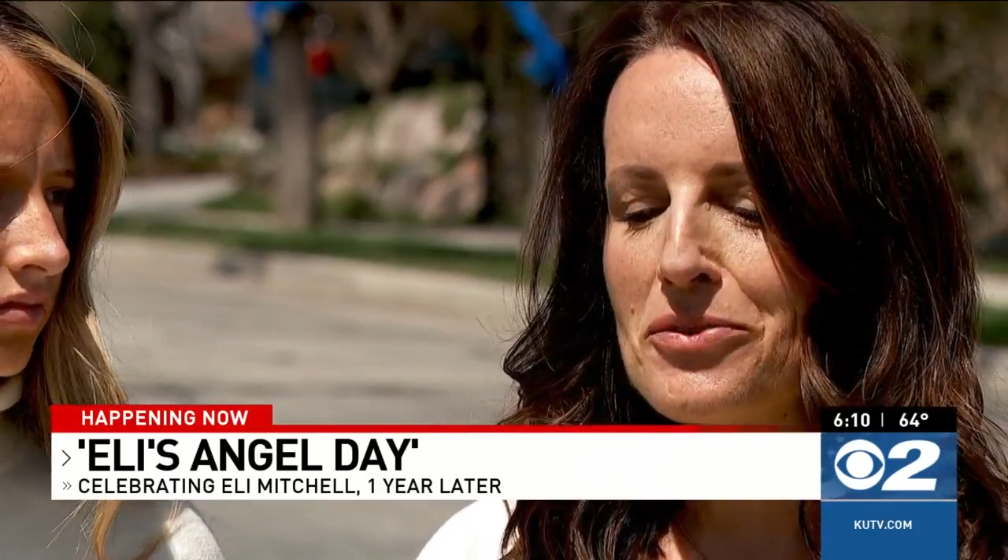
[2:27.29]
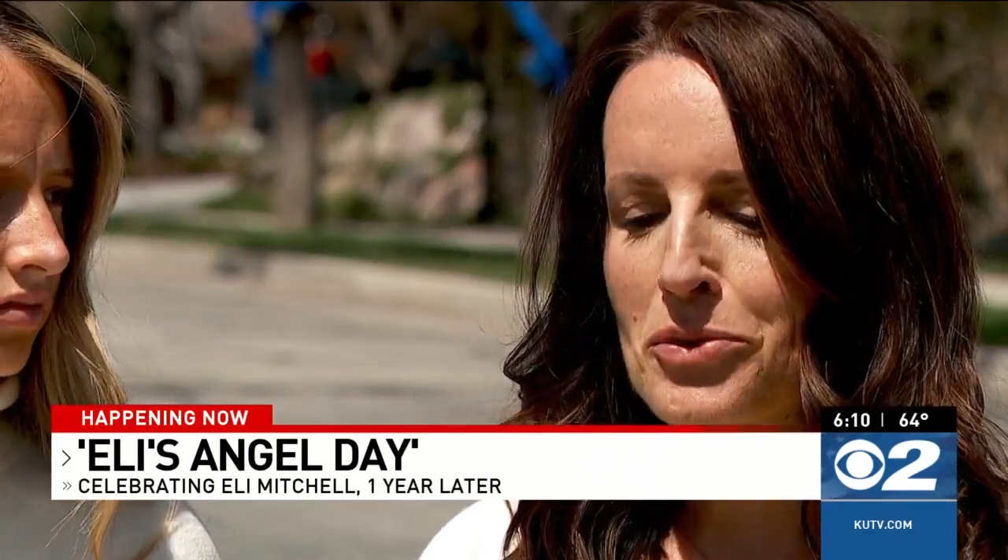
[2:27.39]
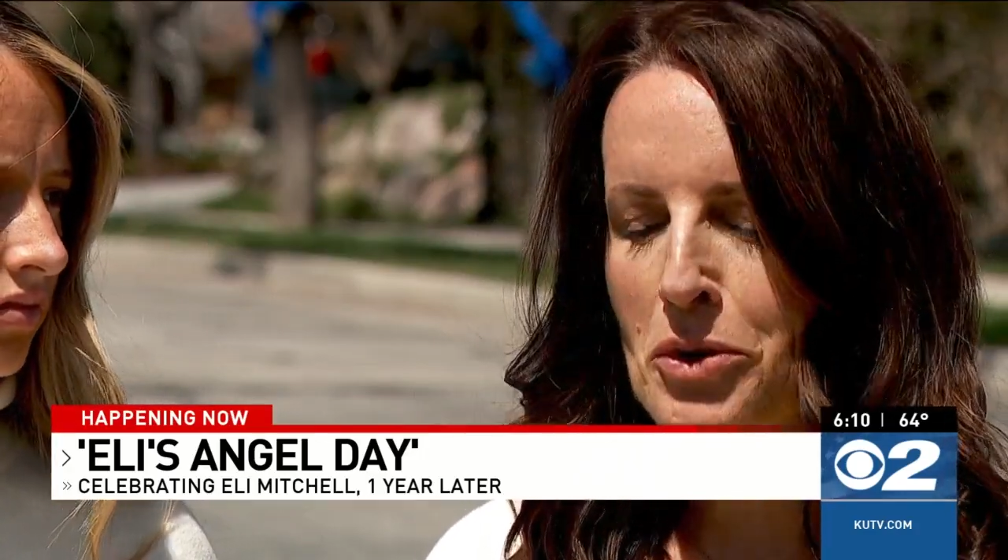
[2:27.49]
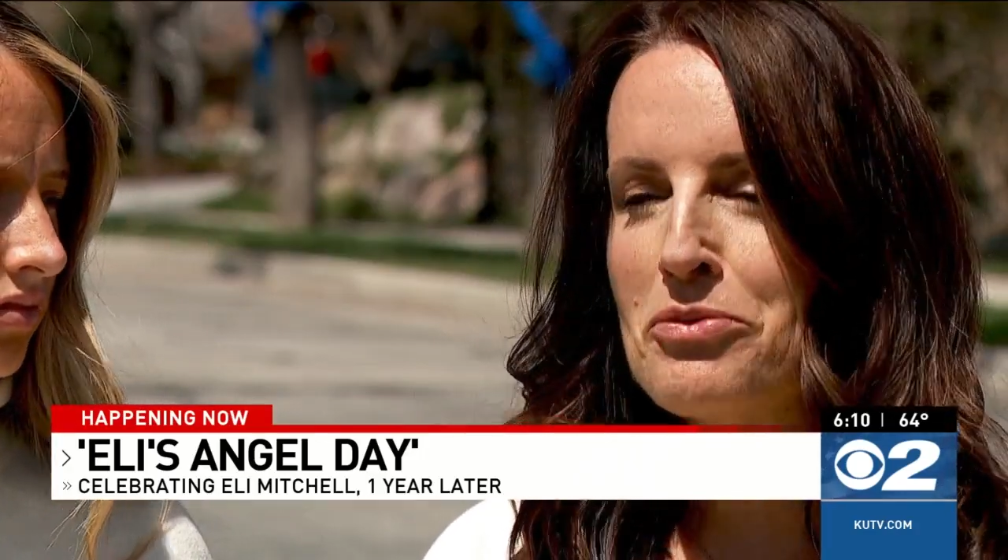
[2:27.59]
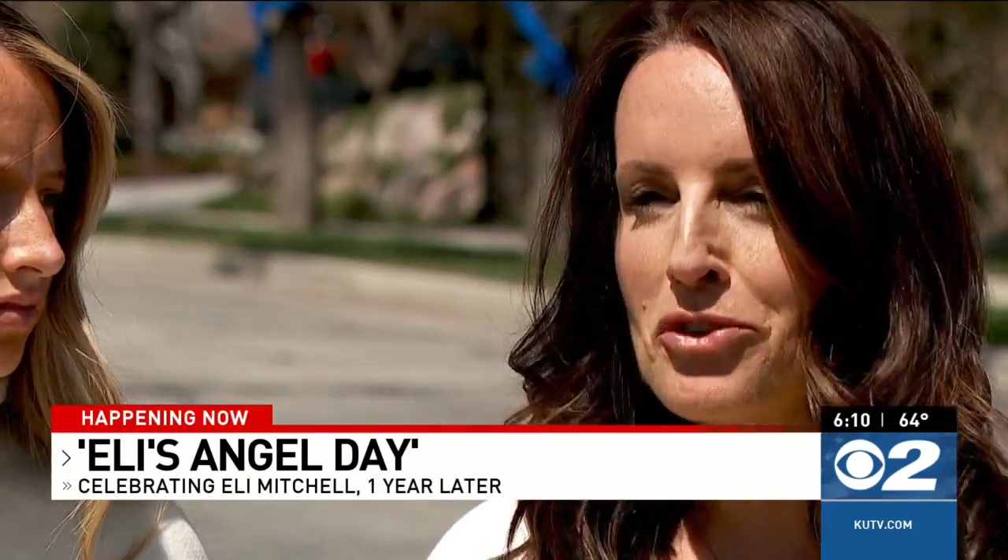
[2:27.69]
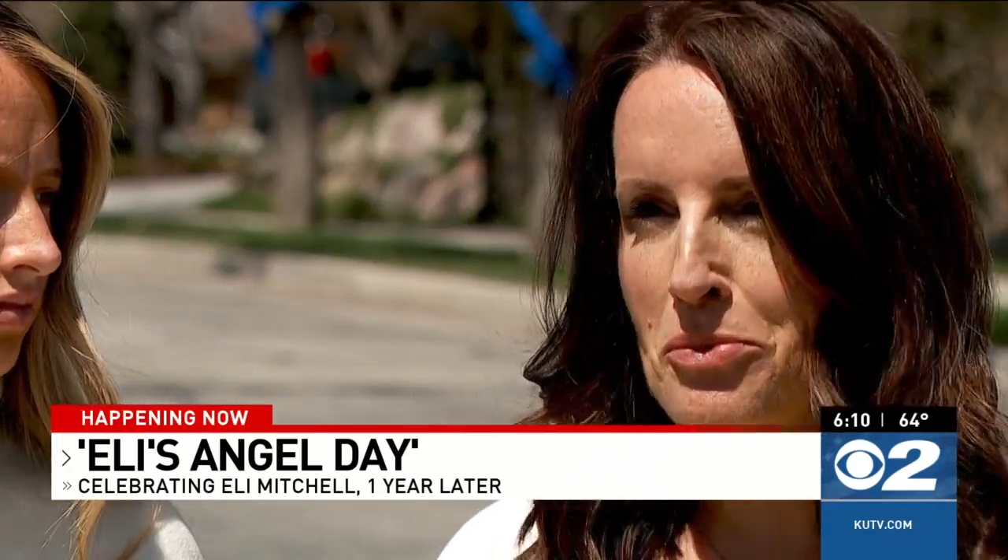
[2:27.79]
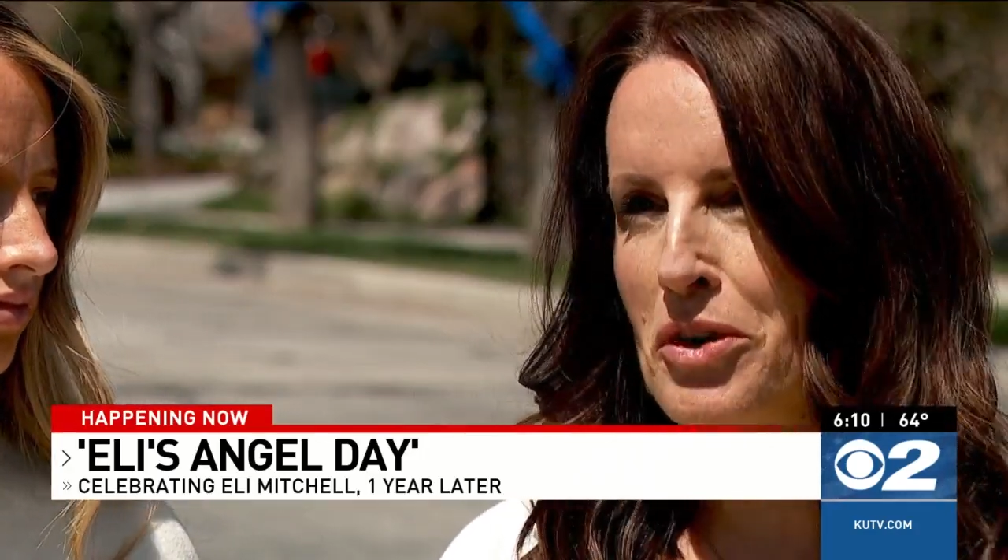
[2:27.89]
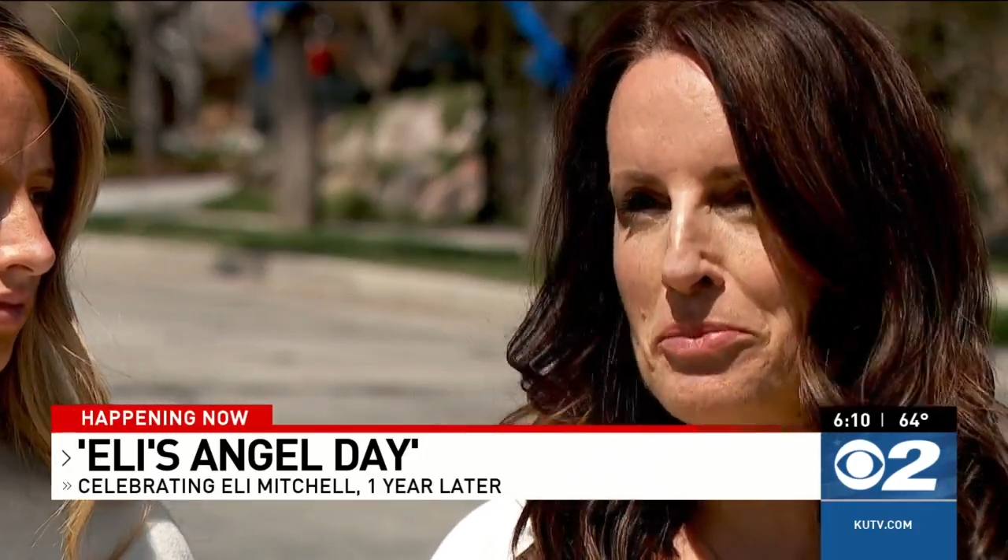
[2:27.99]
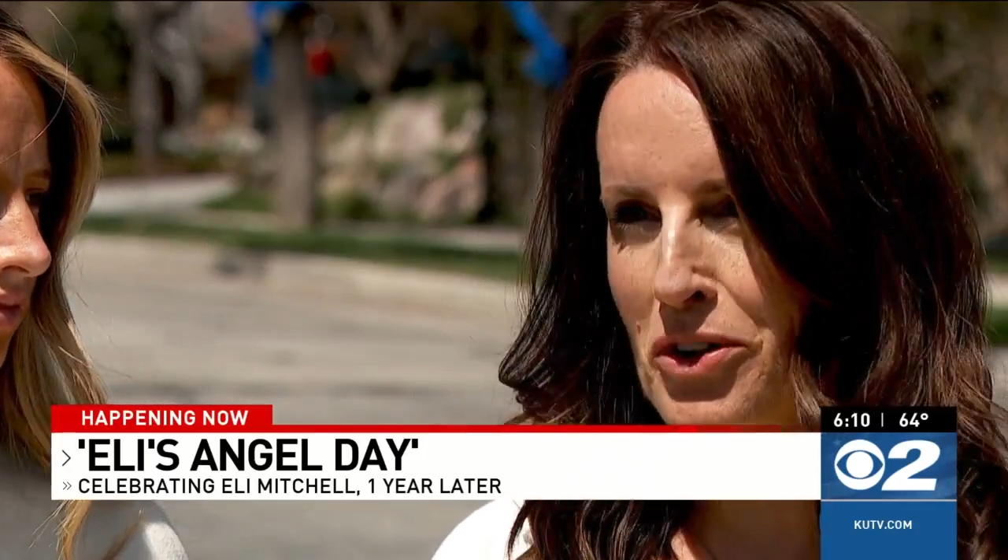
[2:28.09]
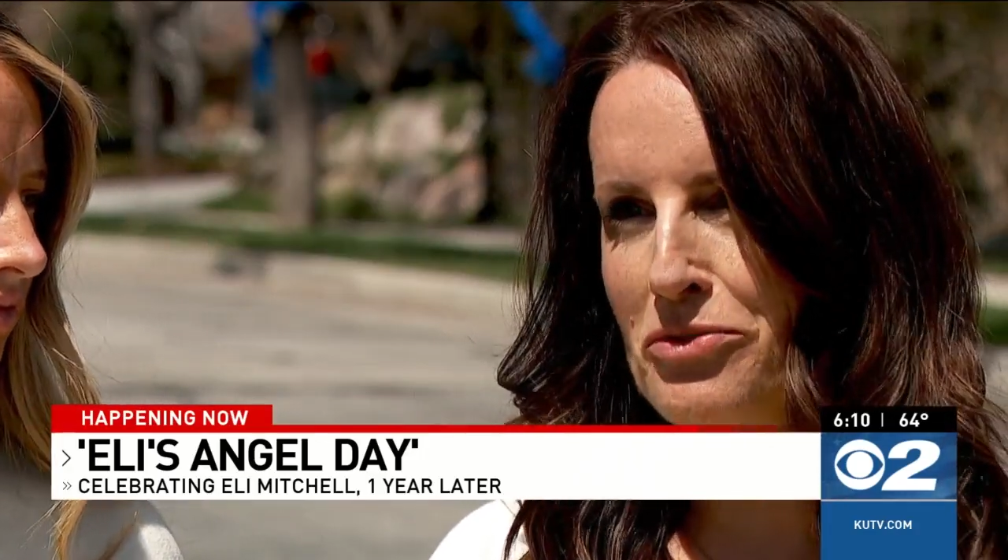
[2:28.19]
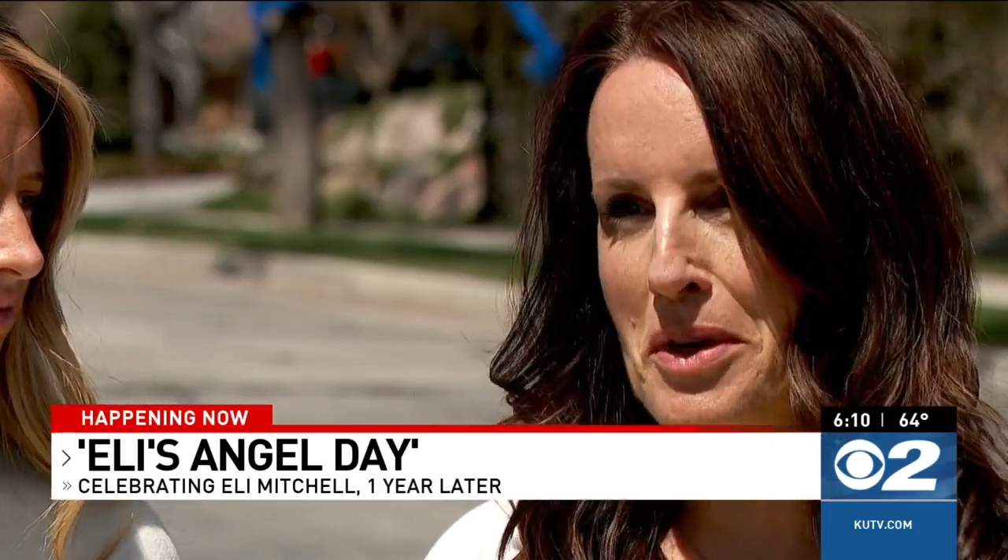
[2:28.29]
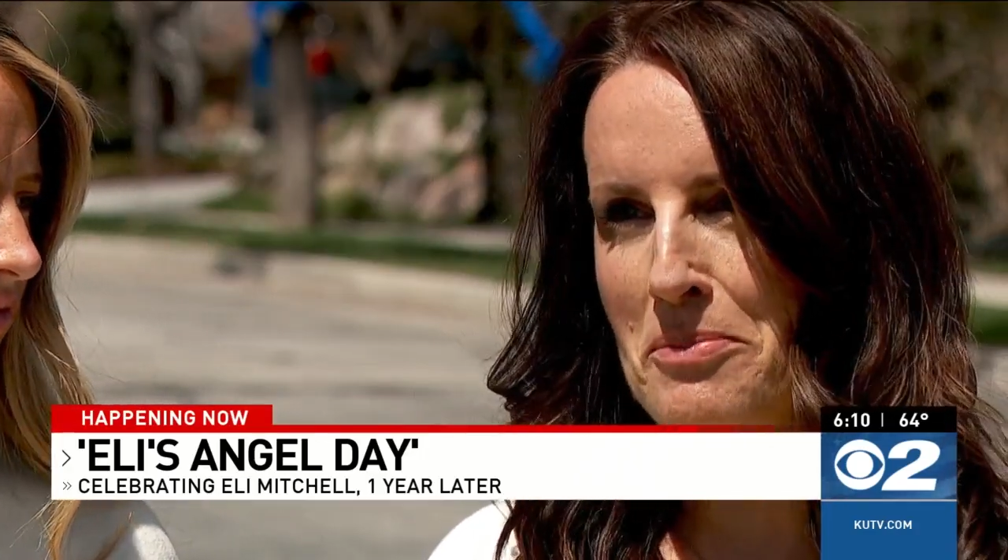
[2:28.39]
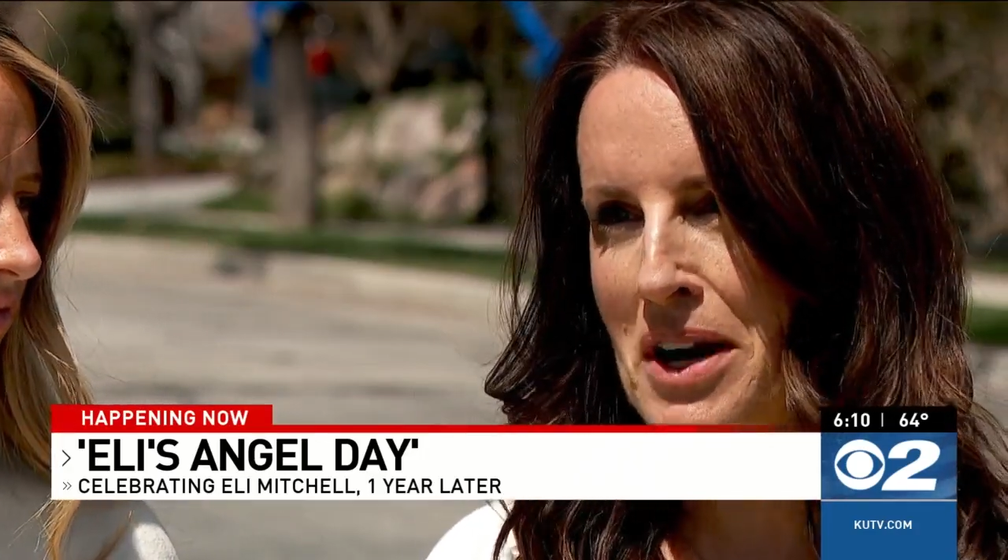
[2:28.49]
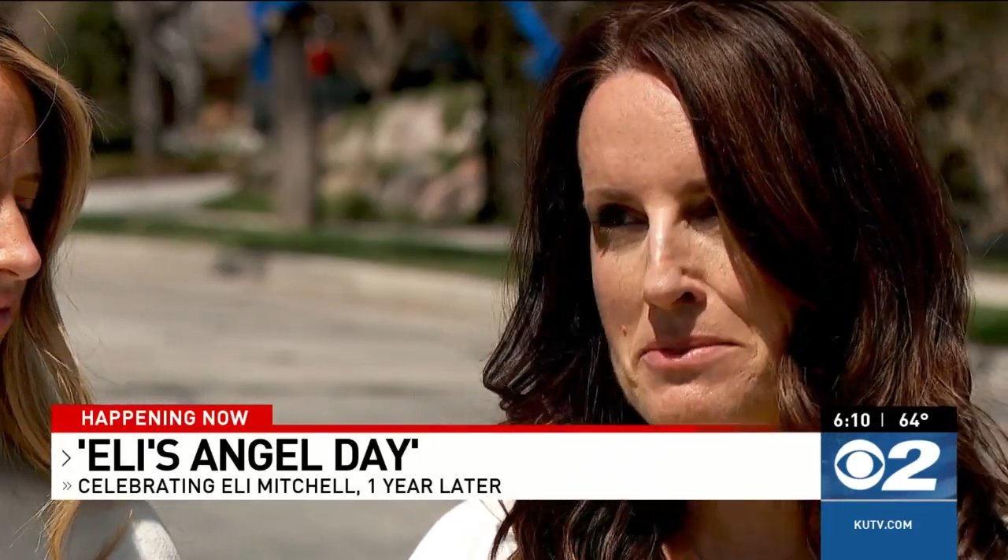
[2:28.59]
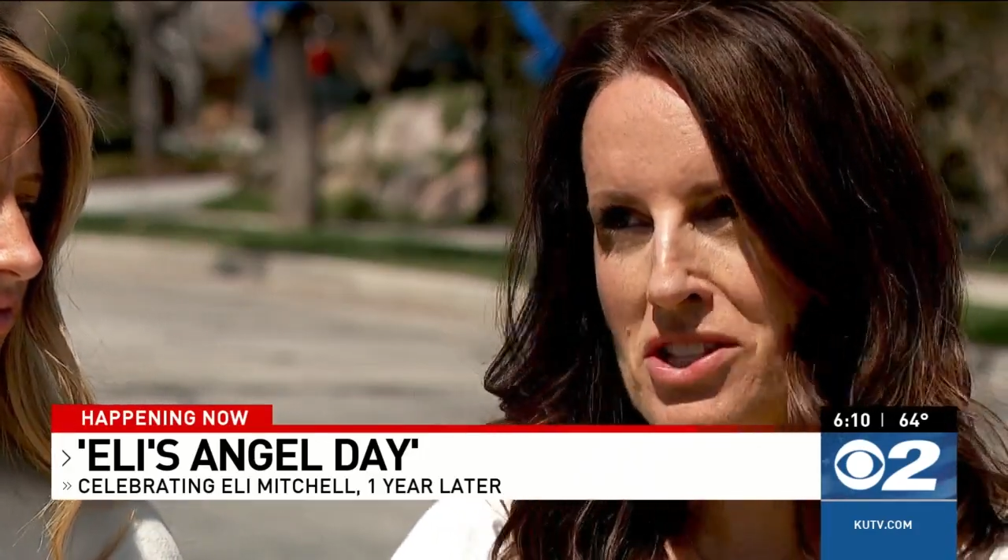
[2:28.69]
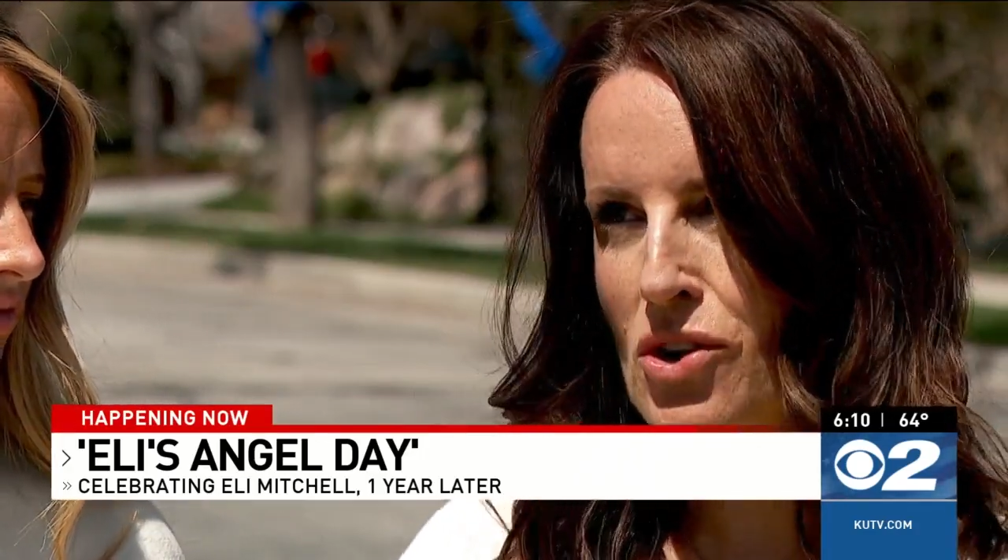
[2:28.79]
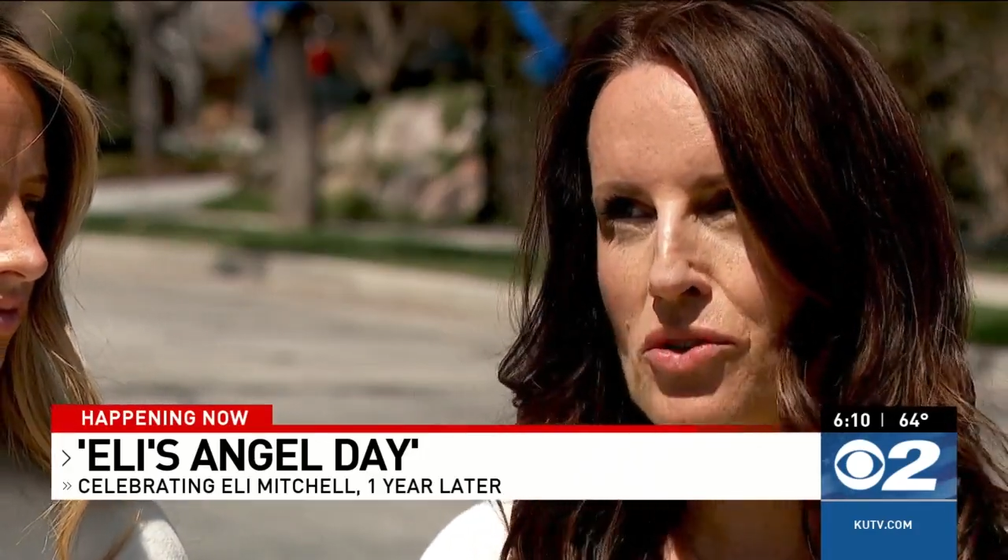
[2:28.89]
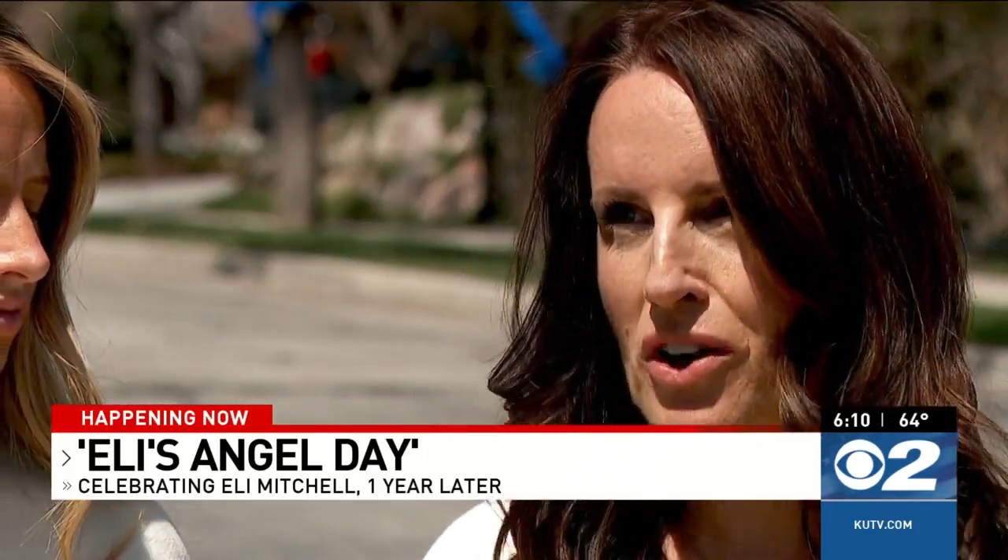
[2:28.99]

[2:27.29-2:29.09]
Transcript: room for more improvement, but I'm so